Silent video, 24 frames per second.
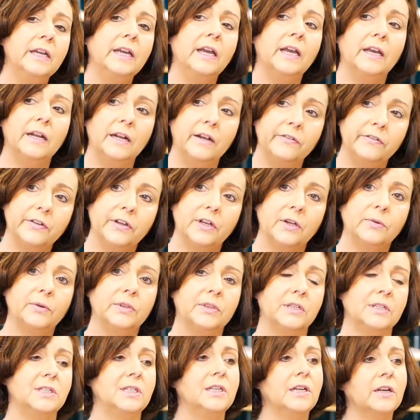and I feel like
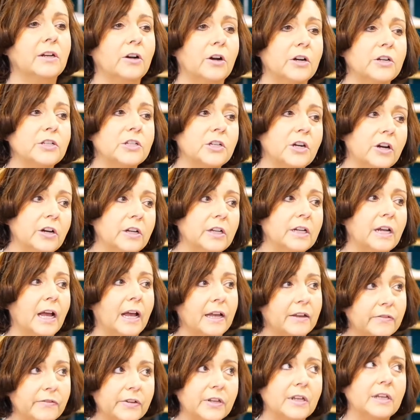with the TNR starting,
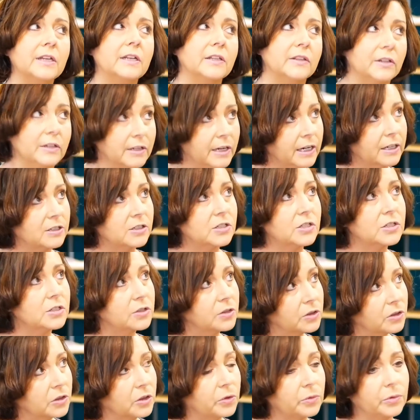I feel like in the
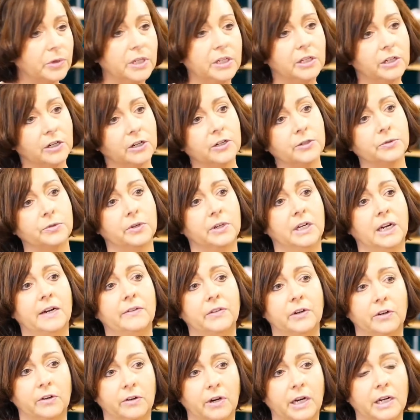next 3 years, we're gonna
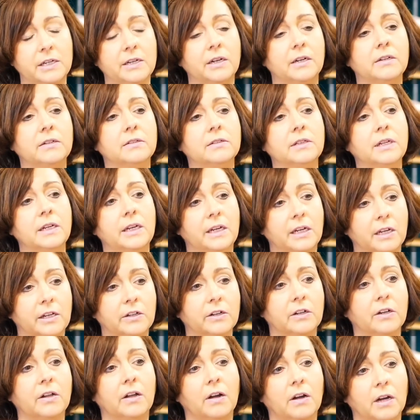have a great
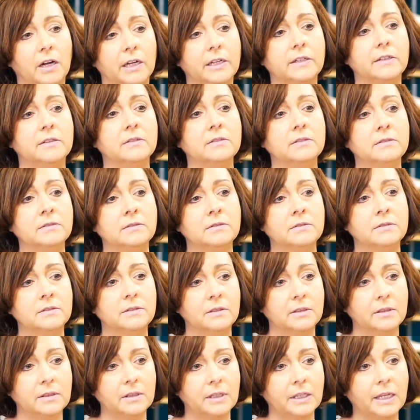handle on
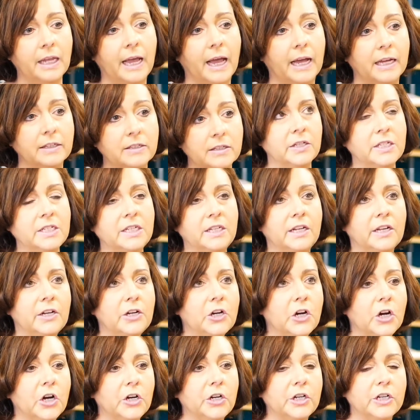cats.
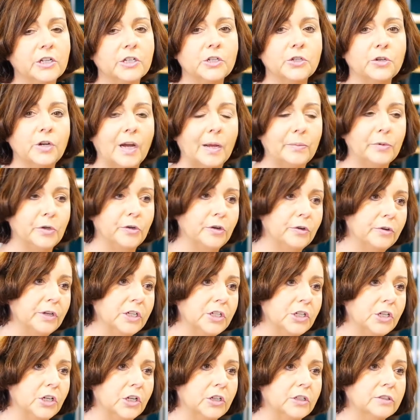TNR is Trap, Neuter,
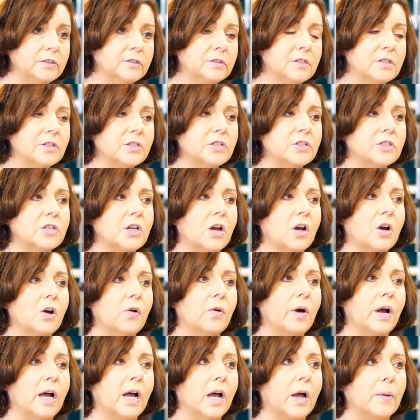Return.
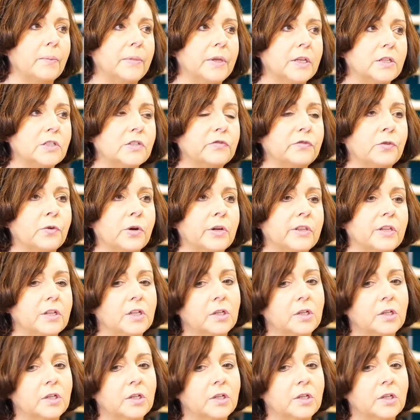So it's for the